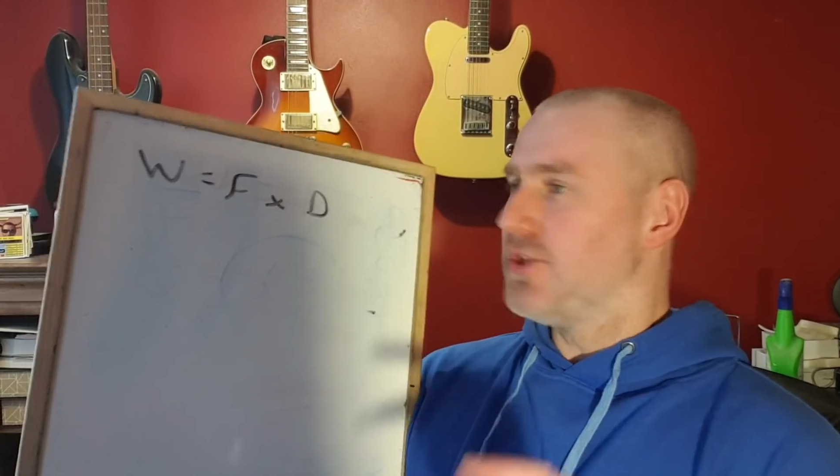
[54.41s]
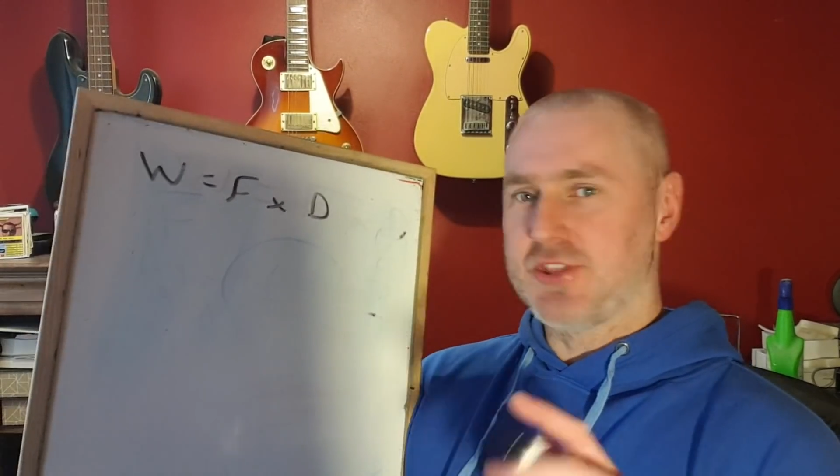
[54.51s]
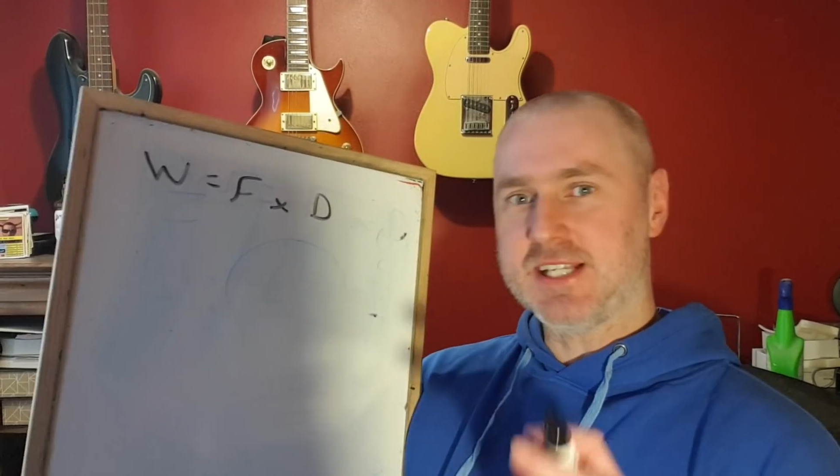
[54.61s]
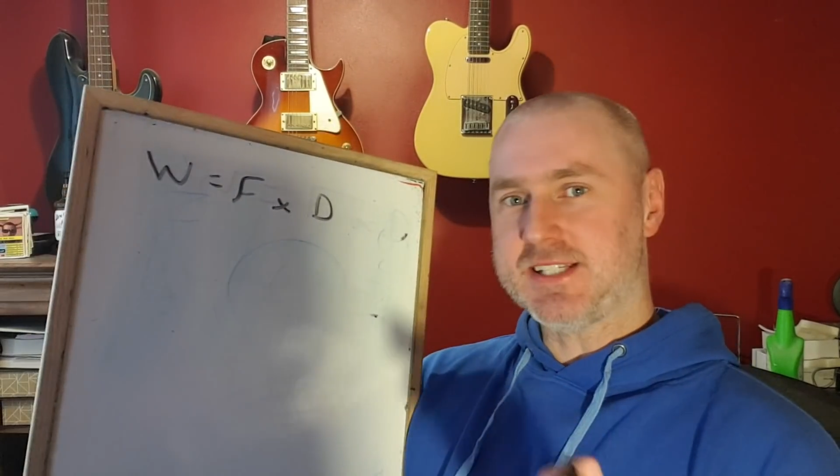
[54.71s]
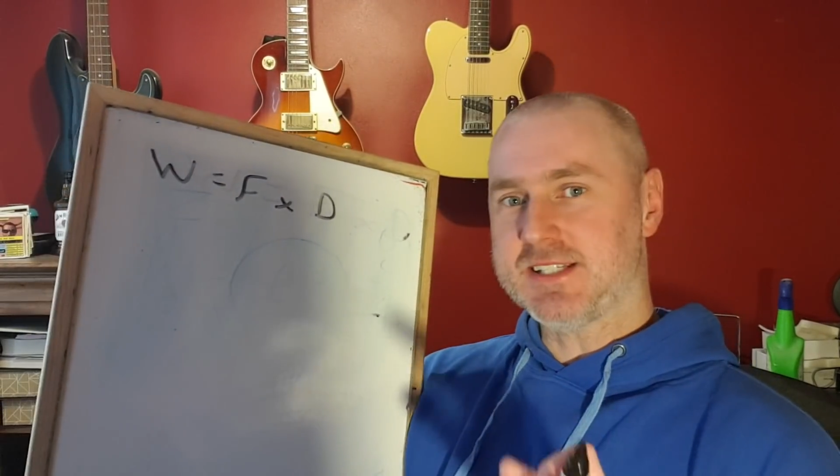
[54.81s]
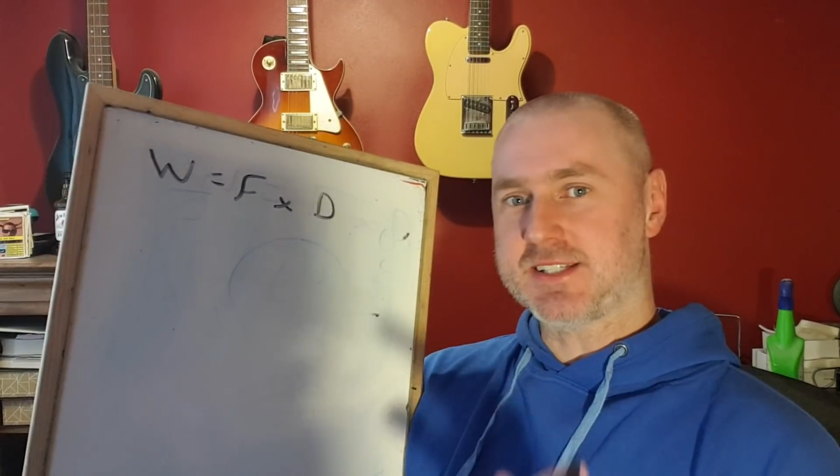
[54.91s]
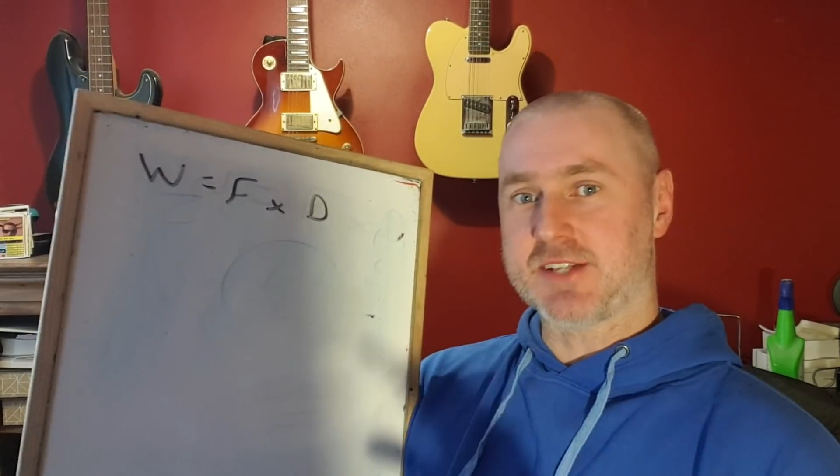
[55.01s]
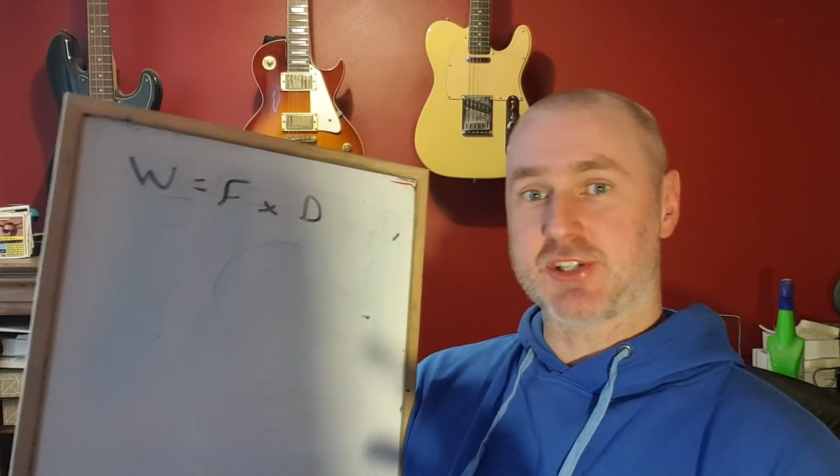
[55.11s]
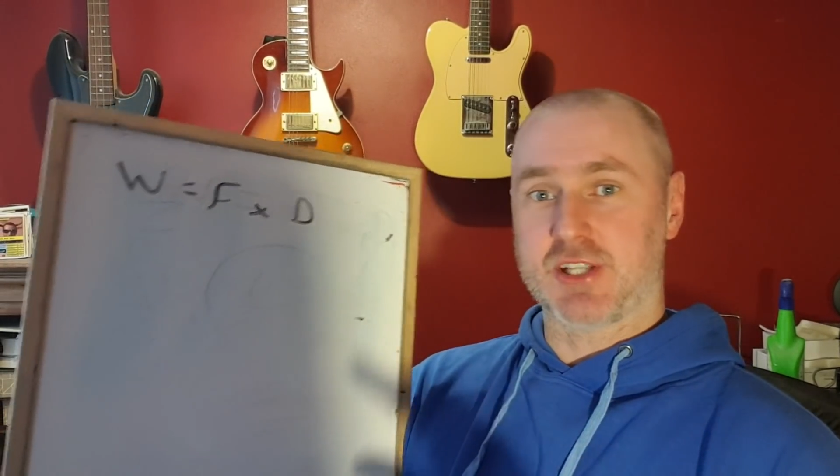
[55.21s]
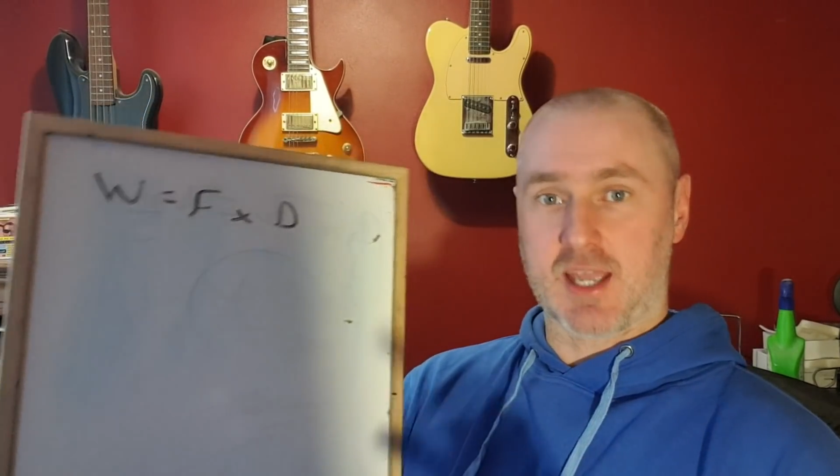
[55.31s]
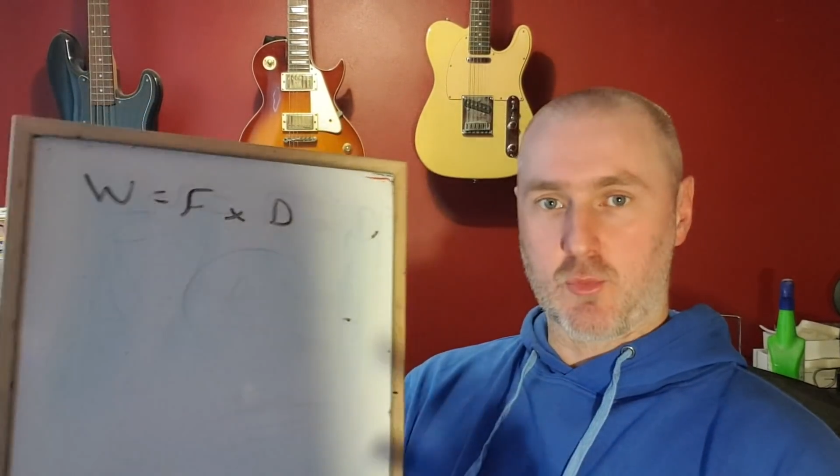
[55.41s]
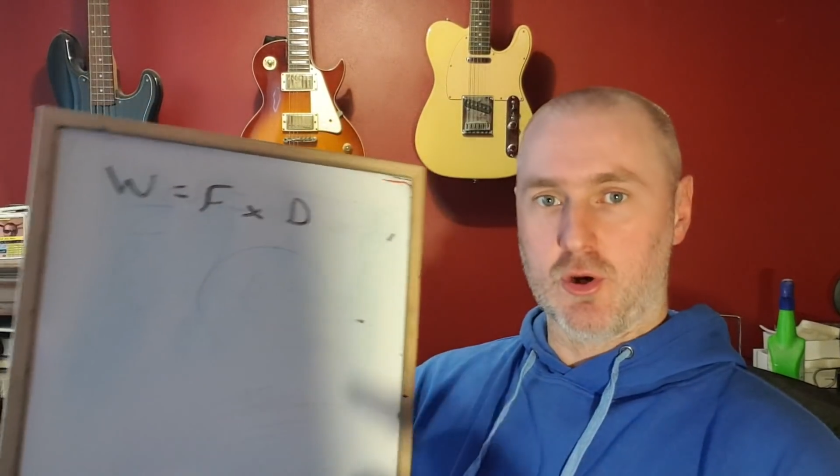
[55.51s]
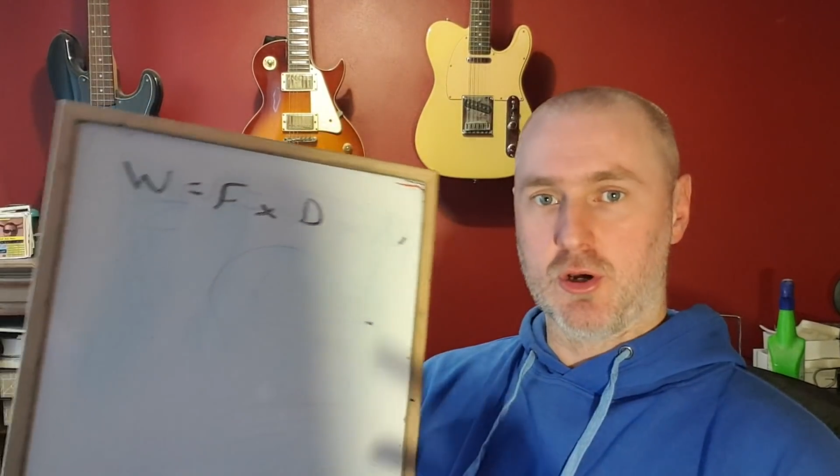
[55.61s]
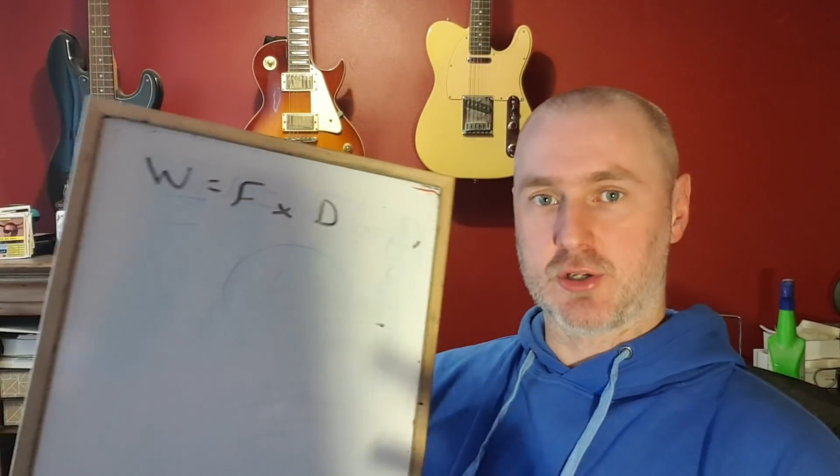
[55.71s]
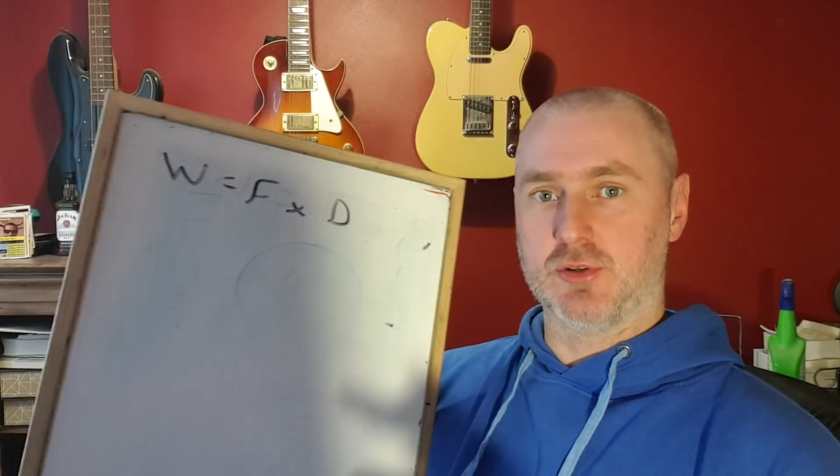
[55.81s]
This is essentially a
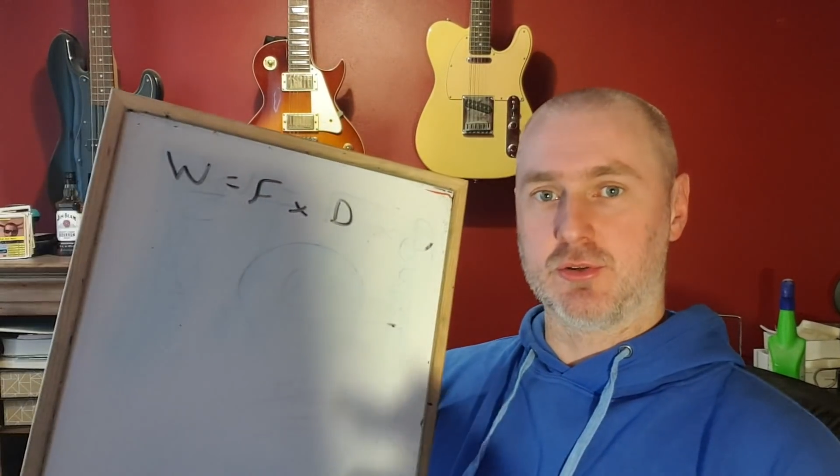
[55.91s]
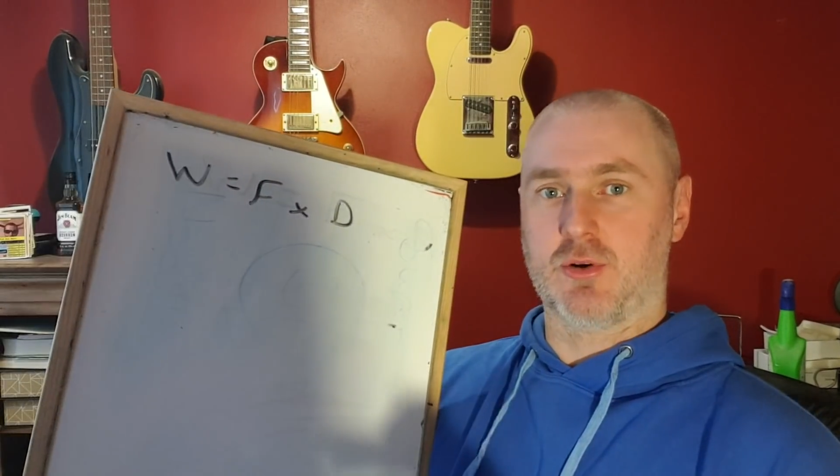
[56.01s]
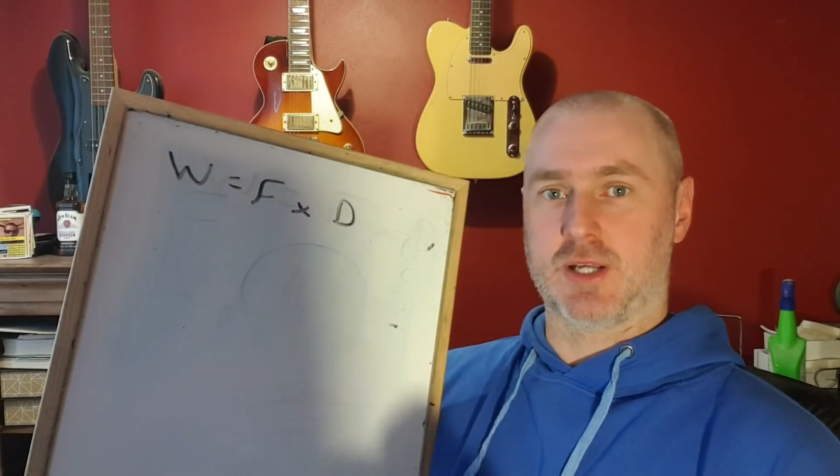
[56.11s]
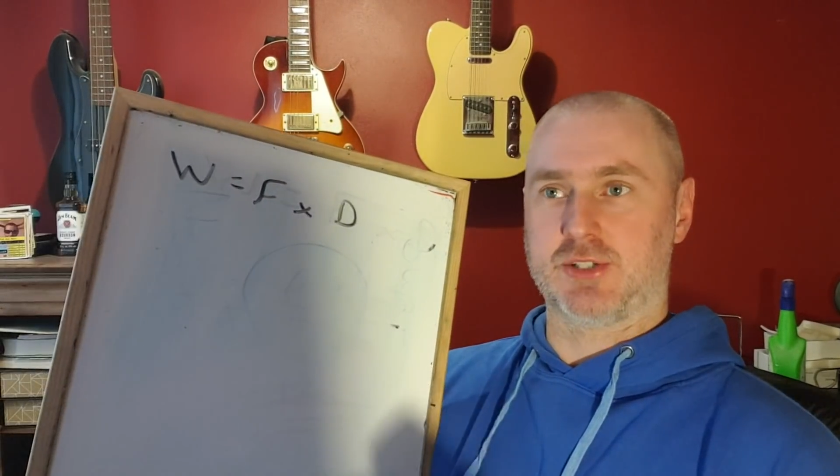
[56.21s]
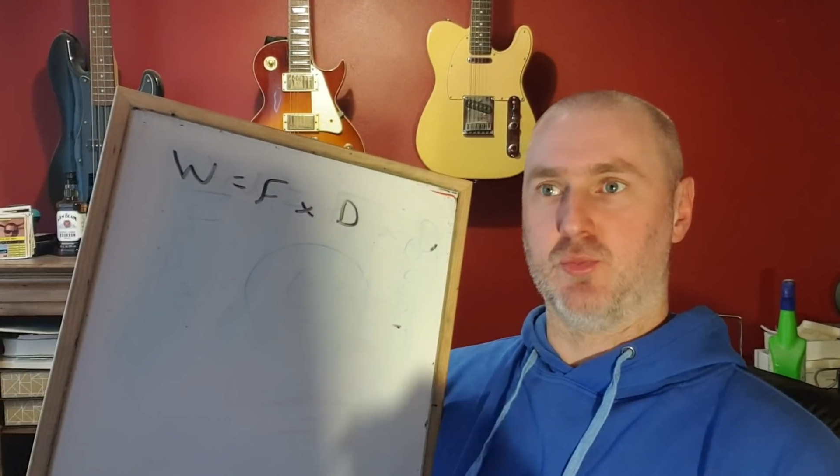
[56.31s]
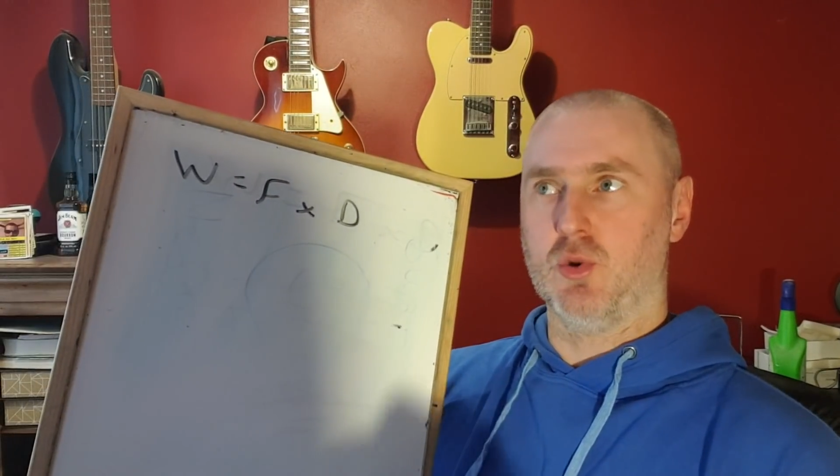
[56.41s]
work done question.